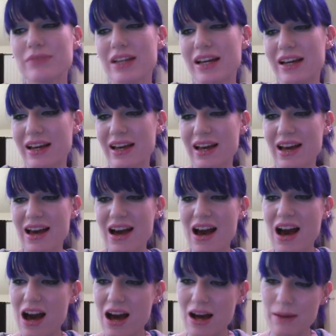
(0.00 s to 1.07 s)

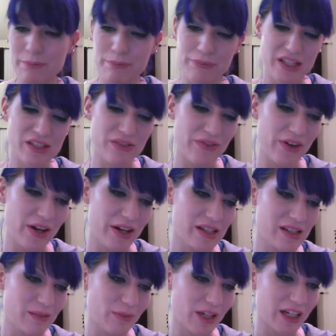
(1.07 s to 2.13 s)
as far
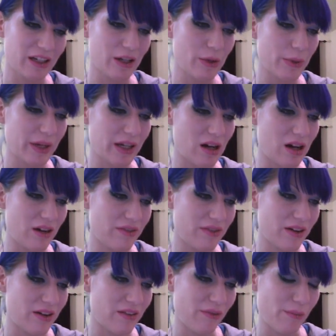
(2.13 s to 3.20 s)
as I'm kind of going off
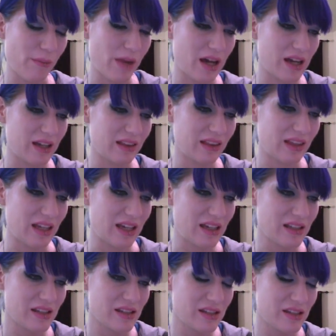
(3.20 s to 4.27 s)
of my
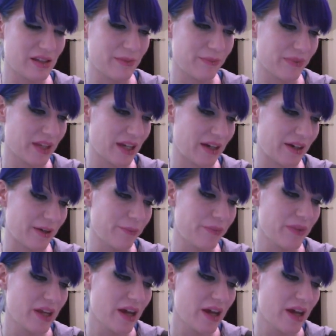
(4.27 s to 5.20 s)
list here,